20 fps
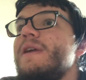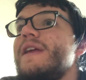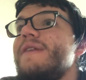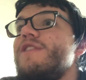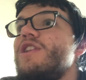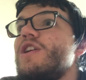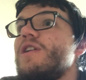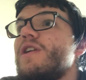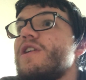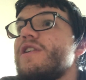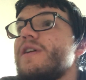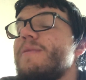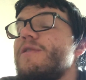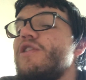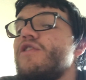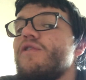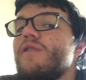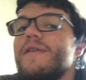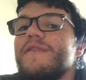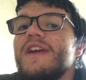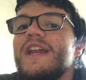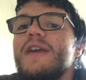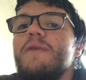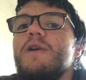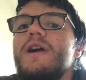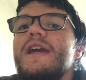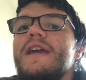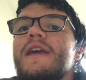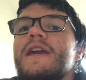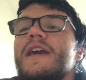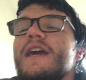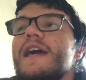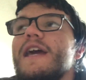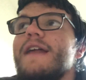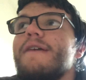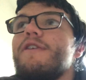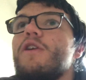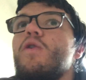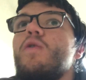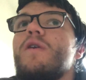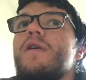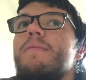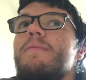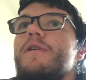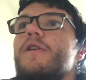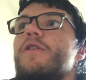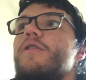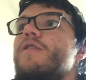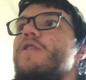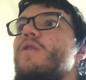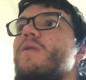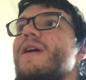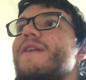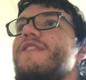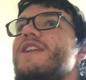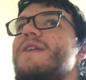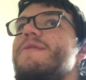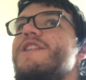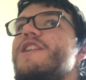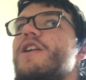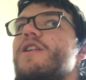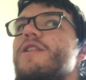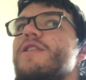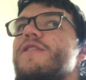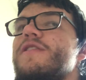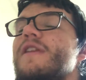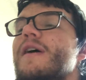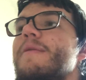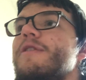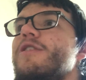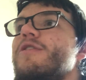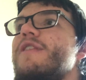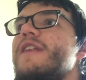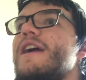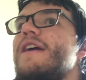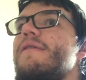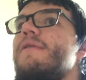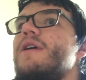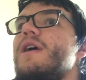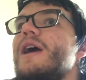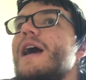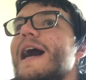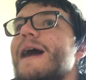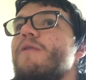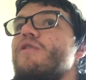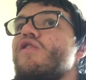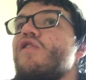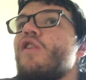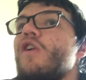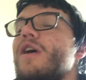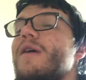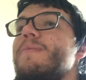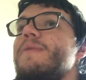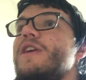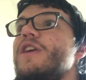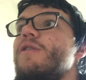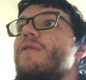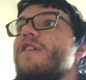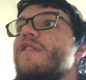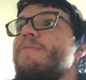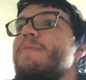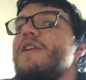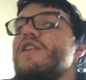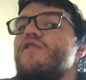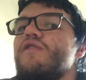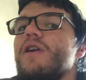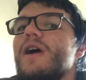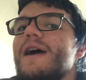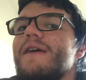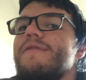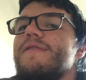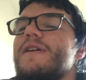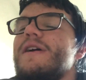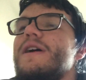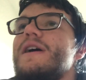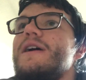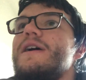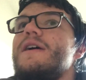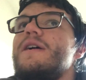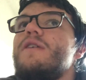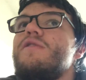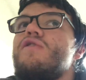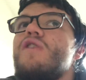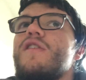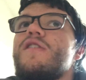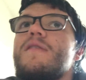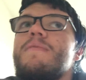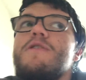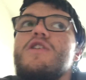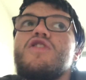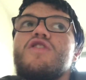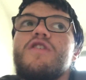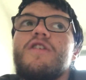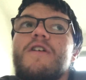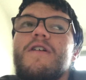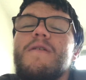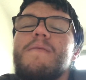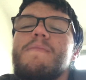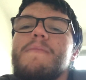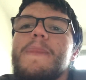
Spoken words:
DVD-RW drive anyway, and have an old computer and don't have a DVD-RW in there, I would just hook up the USB drive, just to be sure.